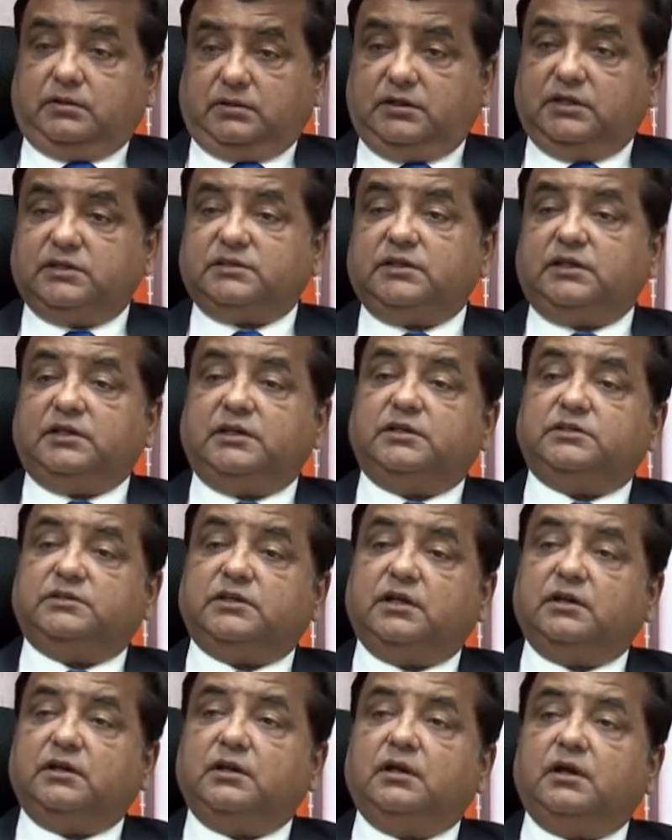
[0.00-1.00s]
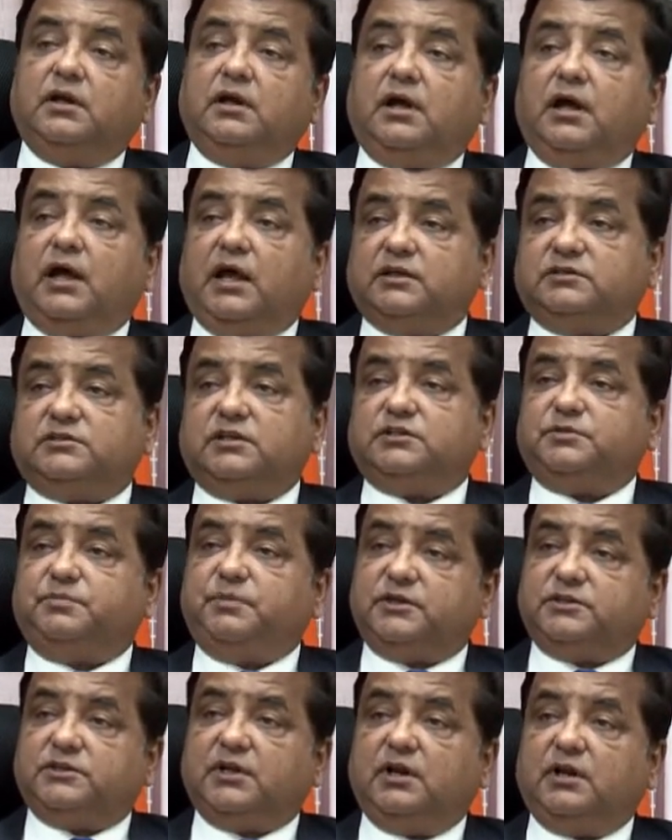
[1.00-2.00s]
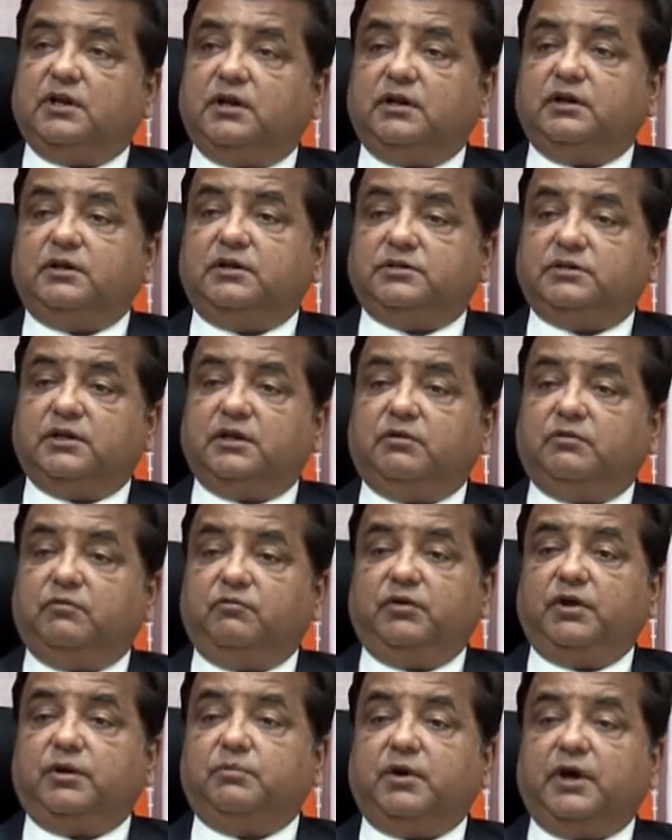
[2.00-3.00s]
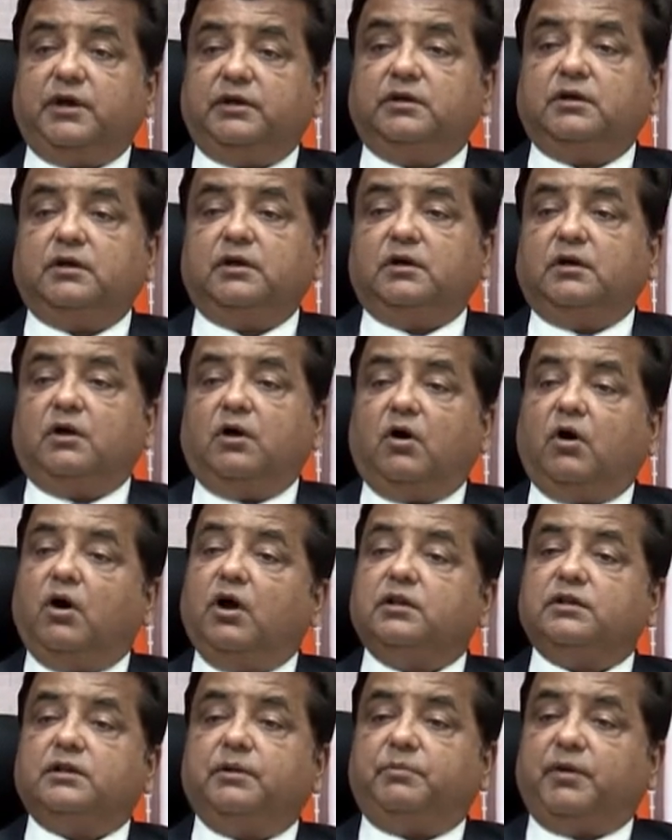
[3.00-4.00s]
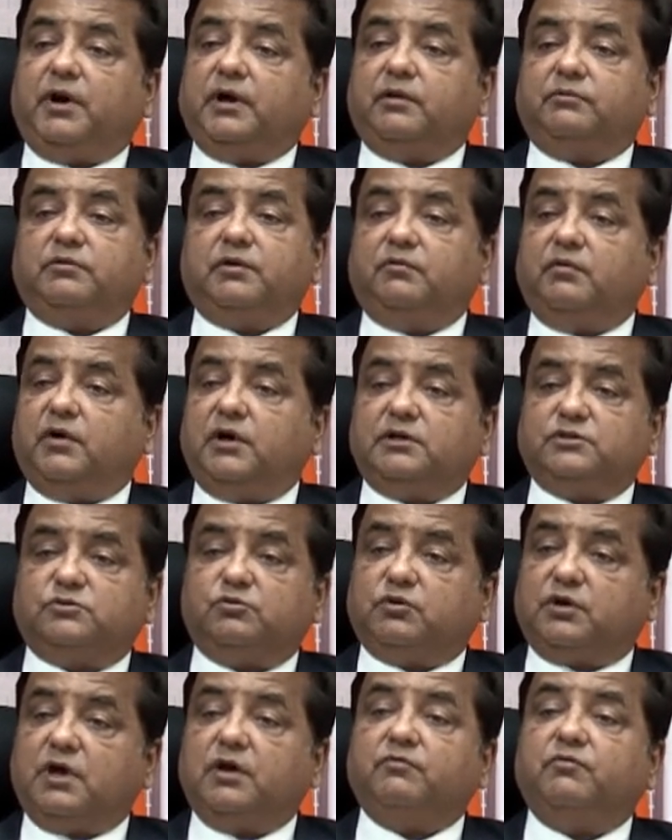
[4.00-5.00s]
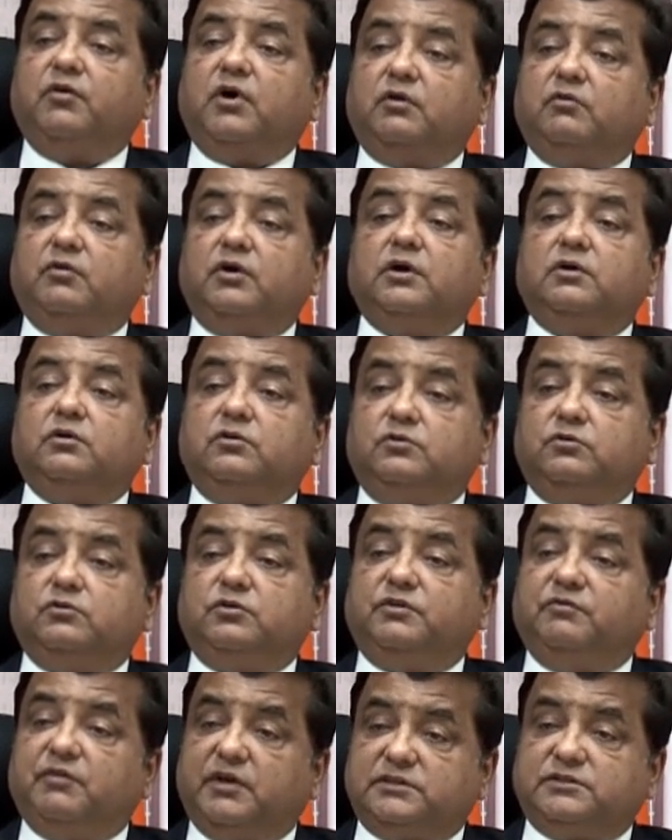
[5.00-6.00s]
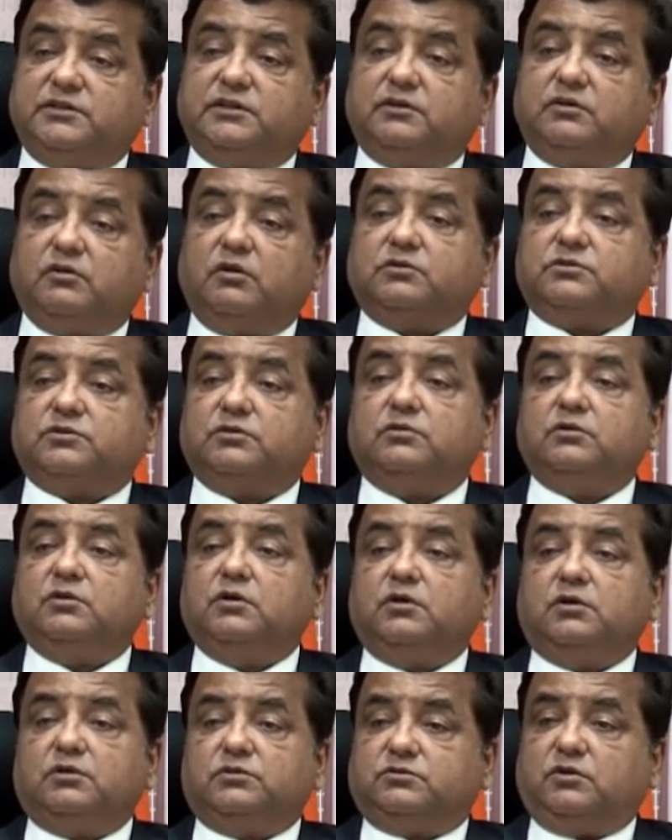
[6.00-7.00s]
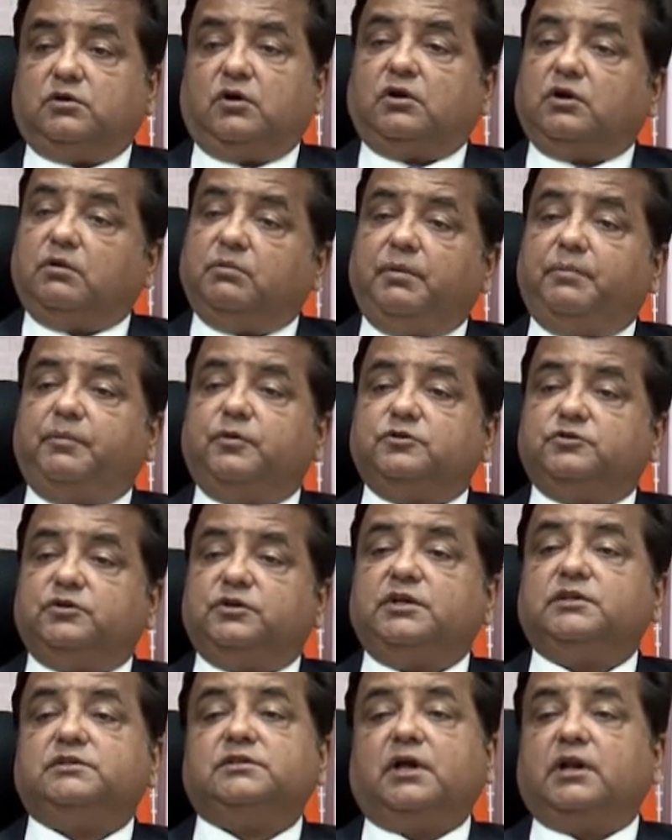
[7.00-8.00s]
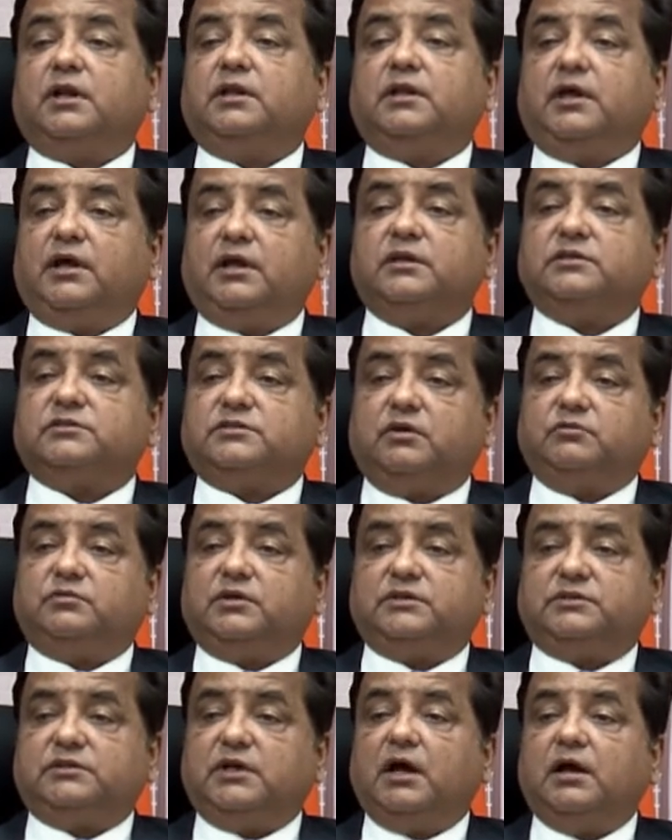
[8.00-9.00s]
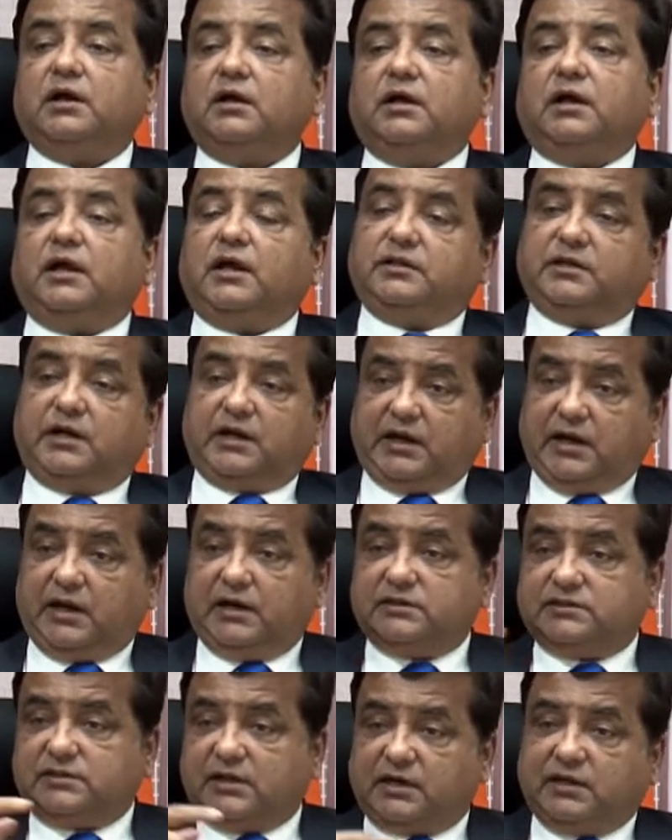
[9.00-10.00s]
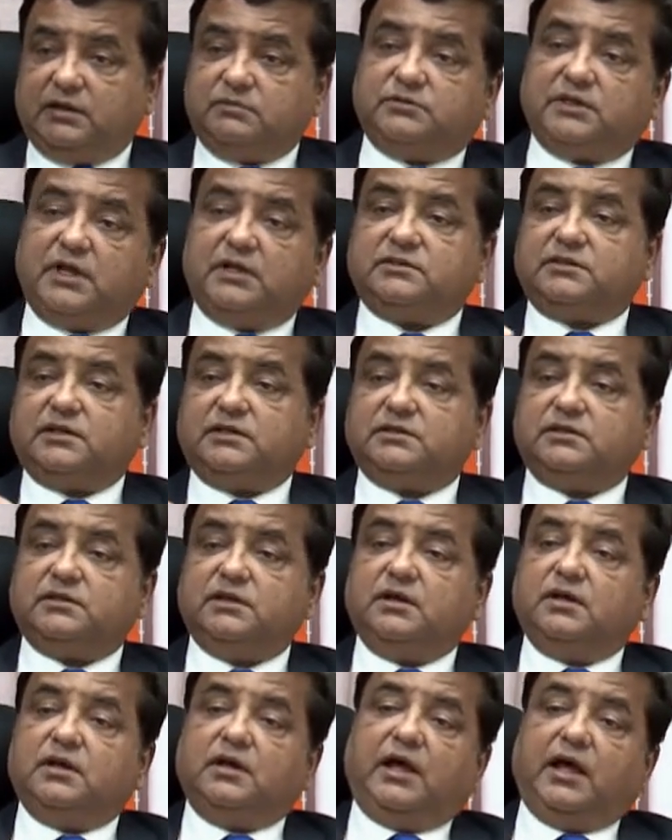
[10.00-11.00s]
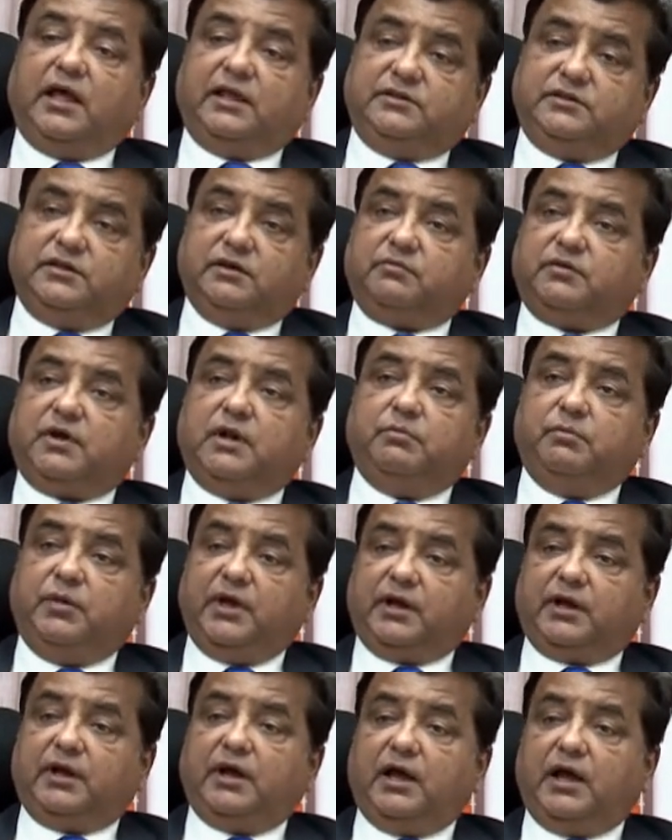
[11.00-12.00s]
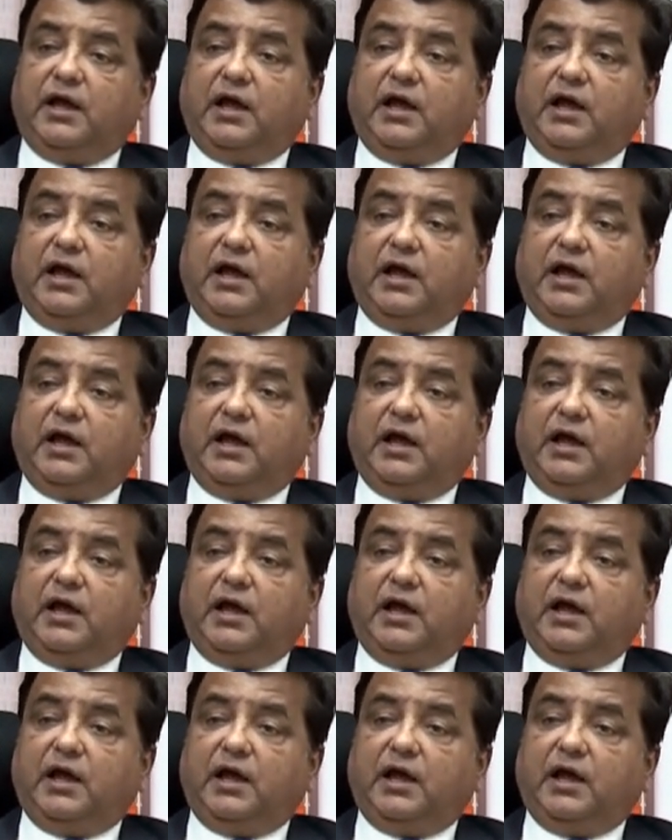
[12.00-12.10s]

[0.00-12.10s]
this region has the special region whereby all the part of the world is looking forward to invest it also. So a lot of opportunities are there in South Asia. In the current circumstances, SDF can make